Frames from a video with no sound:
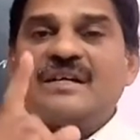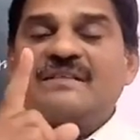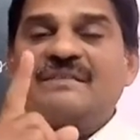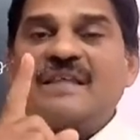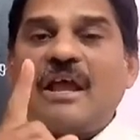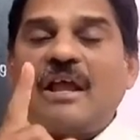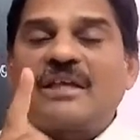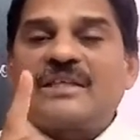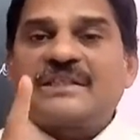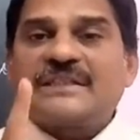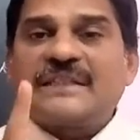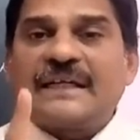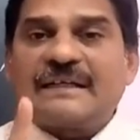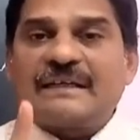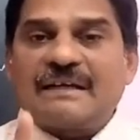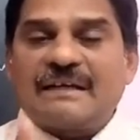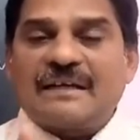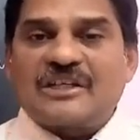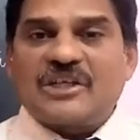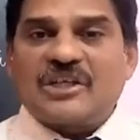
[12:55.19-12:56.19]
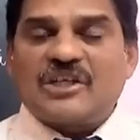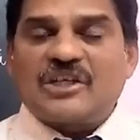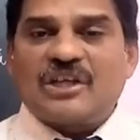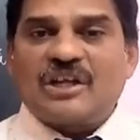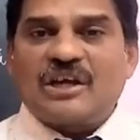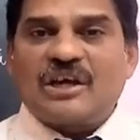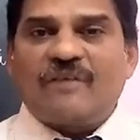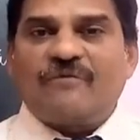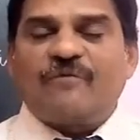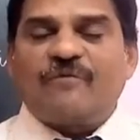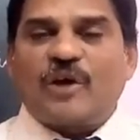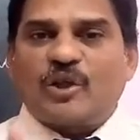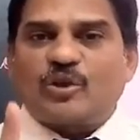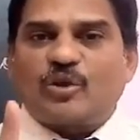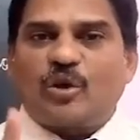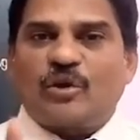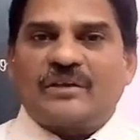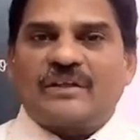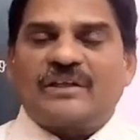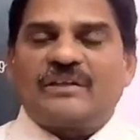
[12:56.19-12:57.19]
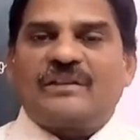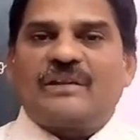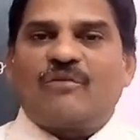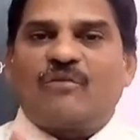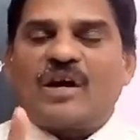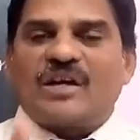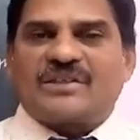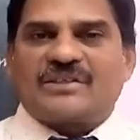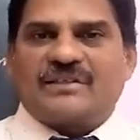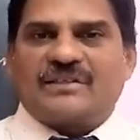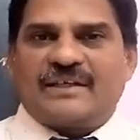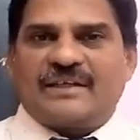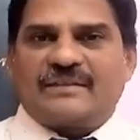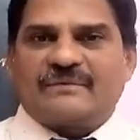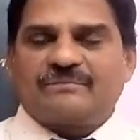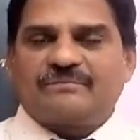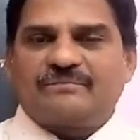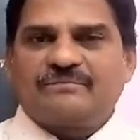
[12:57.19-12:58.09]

The centralization of authority in the vast land.